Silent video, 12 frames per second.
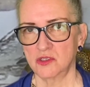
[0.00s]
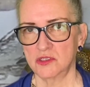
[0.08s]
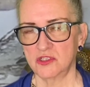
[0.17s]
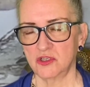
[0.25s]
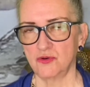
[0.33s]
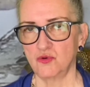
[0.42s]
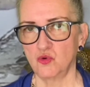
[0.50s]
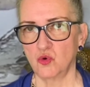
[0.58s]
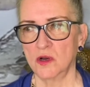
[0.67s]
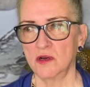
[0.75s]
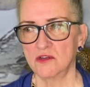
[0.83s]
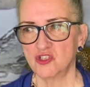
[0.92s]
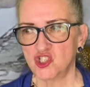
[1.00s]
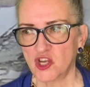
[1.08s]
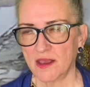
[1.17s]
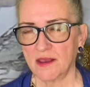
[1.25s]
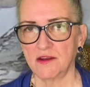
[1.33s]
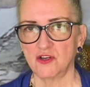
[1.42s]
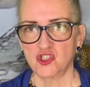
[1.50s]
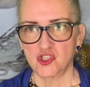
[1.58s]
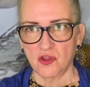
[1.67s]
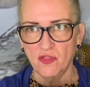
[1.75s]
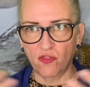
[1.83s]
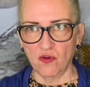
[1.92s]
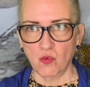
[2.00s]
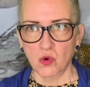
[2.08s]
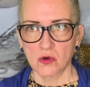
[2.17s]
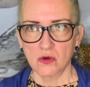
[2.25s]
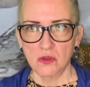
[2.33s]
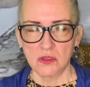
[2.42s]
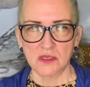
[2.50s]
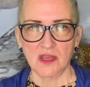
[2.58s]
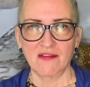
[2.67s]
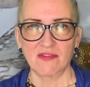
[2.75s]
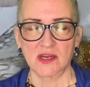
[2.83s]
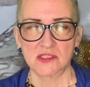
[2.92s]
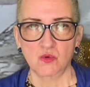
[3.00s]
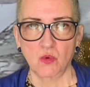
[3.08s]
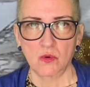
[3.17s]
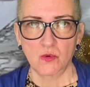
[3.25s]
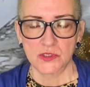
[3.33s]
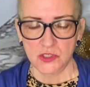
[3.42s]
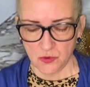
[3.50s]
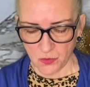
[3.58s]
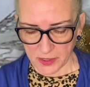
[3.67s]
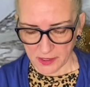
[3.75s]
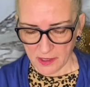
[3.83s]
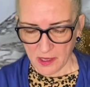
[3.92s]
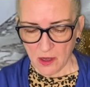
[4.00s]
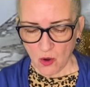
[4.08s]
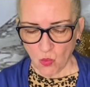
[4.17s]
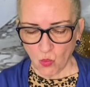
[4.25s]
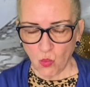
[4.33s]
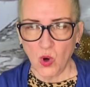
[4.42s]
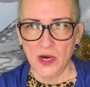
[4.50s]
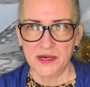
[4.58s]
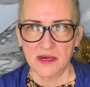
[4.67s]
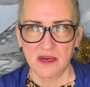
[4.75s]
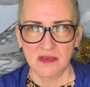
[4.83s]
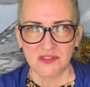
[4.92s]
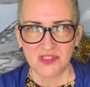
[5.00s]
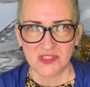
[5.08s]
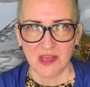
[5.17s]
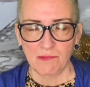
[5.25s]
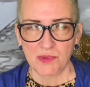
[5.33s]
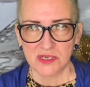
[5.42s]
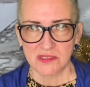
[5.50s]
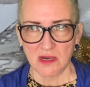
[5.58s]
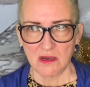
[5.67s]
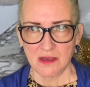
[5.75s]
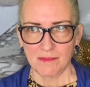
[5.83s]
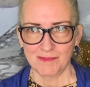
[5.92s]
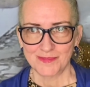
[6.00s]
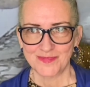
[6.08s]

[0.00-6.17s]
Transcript: to change the world, and that's what we're doing, one step at a time.